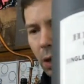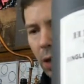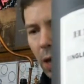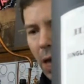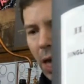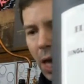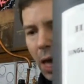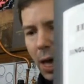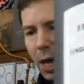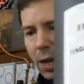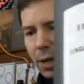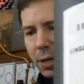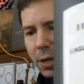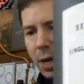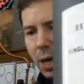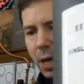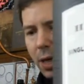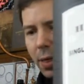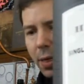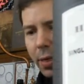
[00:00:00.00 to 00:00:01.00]
And
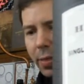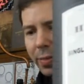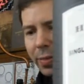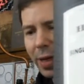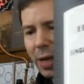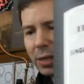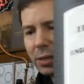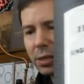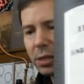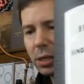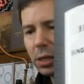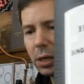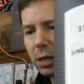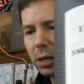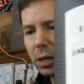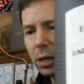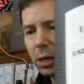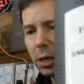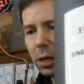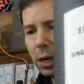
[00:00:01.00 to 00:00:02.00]
that's
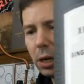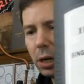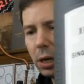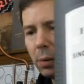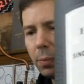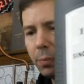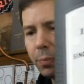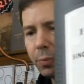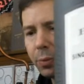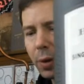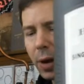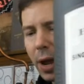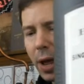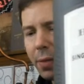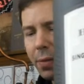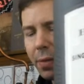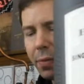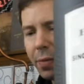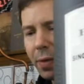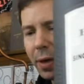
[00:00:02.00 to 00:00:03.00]
a brand
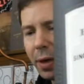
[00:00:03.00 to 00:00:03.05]
that they